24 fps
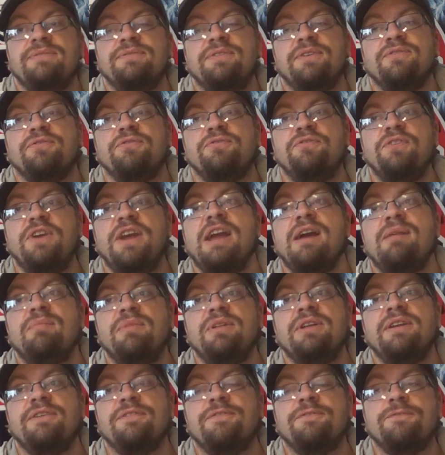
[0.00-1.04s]
of a
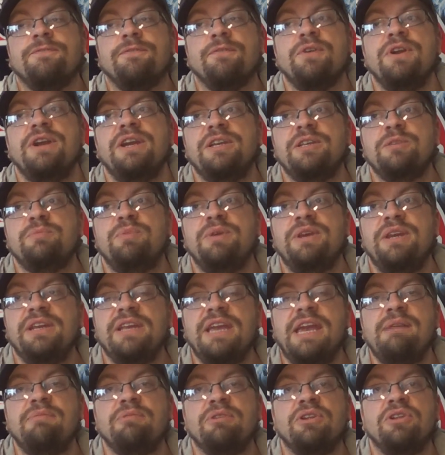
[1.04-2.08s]
family of freaks being
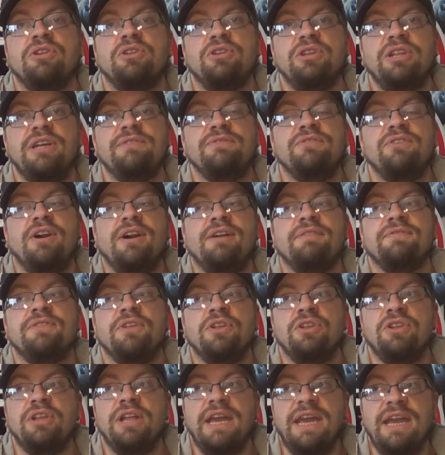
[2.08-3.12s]
able to live off
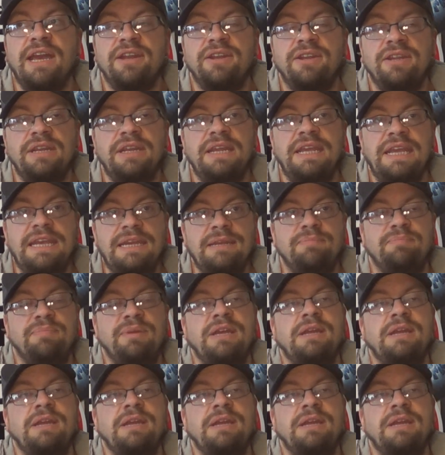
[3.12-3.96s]
the land and eat